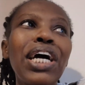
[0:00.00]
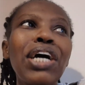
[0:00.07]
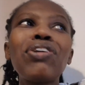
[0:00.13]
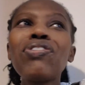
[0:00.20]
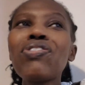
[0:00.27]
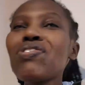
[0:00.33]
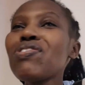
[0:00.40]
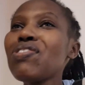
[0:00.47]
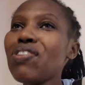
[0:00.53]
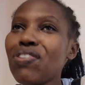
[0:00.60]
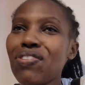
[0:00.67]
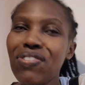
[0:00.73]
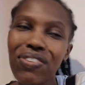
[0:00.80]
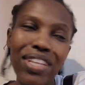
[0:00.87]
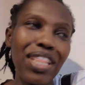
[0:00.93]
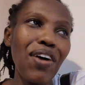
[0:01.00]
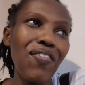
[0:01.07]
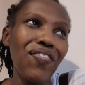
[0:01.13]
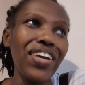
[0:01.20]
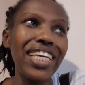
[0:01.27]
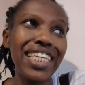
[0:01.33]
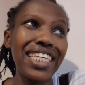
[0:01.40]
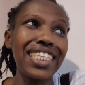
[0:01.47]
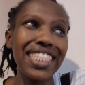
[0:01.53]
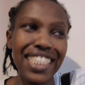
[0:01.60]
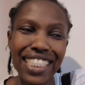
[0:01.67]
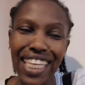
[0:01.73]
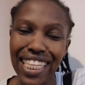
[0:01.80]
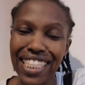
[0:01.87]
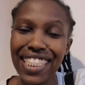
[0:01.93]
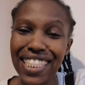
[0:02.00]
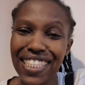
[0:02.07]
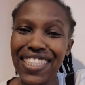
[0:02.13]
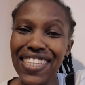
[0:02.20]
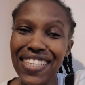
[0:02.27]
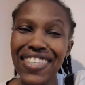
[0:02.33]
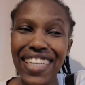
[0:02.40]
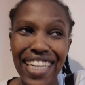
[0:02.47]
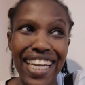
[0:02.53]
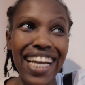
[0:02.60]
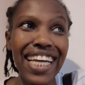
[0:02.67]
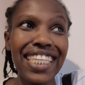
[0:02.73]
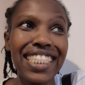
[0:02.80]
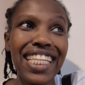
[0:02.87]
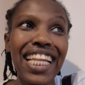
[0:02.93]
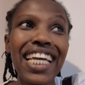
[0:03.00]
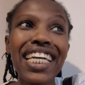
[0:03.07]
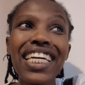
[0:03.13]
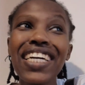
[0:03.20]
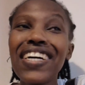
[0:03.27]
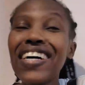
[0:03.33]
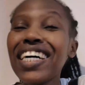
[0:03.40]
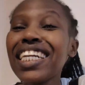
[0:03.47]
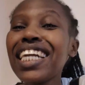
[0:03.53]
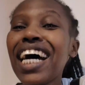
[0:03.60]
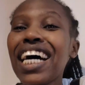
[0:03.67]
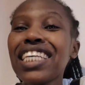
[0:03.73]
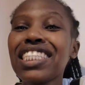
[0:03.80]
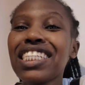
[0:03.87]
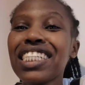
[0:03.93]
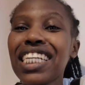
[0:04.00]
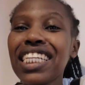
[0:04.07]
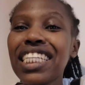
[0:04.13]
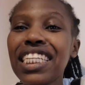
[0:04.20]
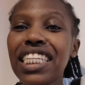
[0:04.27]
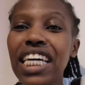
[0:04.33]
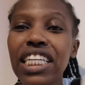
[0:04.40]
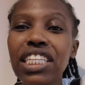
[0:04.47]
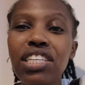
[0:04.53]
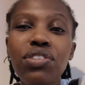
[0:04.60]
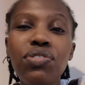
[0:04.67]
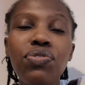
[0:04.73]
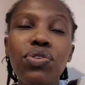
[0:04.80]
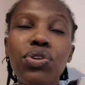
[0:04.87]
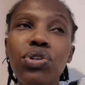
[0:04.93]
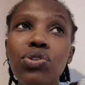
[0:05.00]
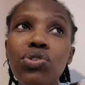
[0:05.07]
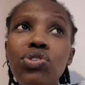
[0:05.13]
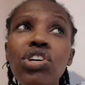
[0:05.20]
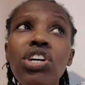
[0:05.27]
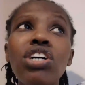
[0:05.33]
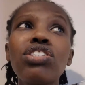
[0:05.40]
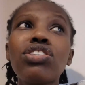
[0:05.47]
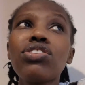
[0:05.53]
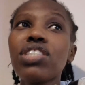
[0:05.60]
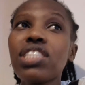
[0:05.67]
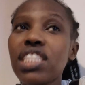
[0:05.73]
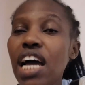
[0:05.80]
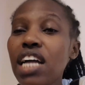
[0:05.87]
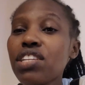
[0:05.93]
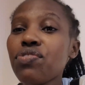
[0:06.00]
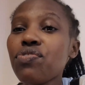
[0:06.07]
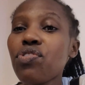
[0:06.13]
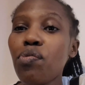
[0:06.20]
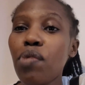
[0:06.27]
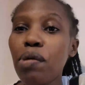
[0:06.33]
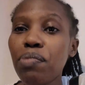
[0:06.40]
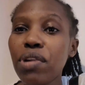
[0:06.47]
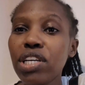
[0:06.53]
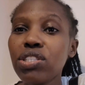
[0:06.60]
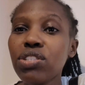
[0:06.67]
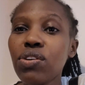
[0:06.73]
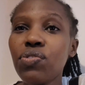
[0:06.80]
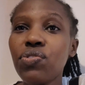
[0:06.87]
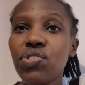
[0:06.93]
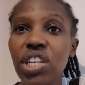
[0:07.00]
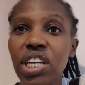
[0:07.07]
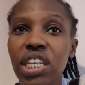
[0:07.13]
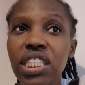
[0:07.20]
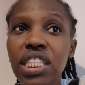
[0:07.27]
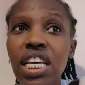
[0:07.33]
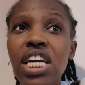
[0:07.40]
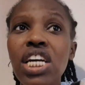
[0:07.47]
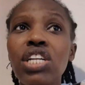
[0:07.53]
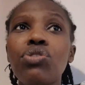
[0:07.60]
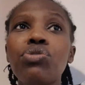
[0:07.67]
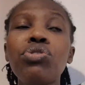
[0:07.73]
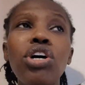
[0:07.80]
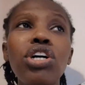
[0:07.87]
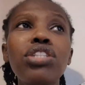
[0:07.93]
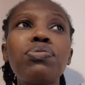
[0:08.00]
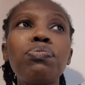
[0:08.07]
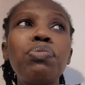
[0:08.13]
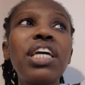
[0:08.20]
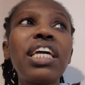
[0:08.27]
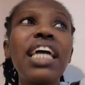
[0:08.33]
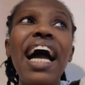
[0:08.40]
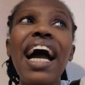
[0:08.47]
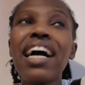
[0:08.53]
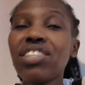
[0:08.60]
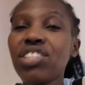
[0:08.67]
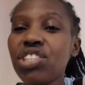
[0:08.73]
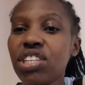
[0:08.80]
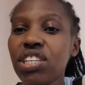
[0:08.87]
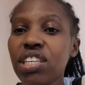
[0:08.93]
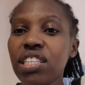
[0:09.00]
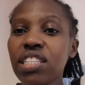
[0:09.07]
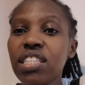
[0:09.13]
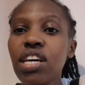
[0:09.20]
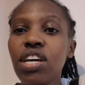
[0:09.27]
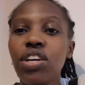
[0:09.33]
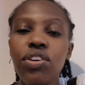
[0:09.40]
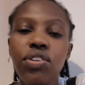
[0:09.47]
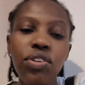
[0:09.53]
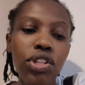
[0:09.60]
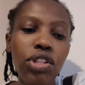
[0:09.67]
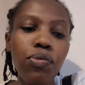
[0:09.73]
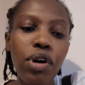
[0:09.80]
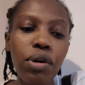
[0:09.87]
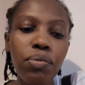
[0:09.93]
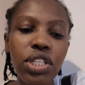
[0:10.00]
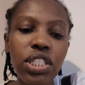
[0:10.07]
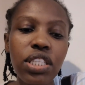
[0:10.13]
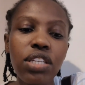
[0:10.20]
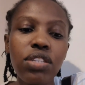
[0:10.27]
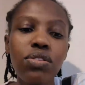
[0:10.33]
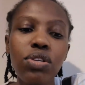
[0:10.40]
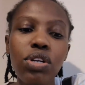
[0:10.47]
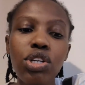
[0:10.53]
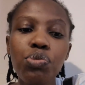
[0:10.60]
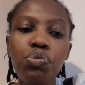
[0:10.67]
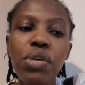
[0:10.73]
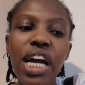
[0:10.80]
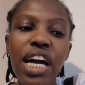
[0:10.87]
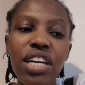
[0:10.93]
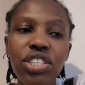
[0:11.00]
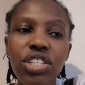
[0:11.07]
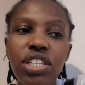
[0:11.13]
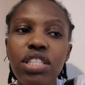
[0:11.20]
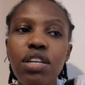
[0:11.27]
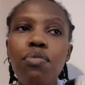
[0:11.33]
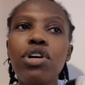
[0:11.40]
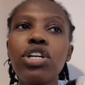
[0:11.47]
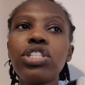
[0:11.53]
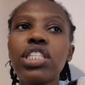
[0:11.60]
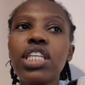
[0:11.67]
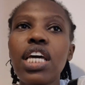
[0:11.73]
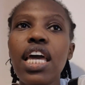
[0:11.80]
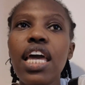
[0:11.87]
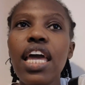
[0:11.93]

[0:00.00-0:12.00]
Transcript: I don't know whether I'm making sense to you guys. Like, God has already done it for you. So start from a place of rest. Do not be anxious. You know, the Bible says, do not be anxious about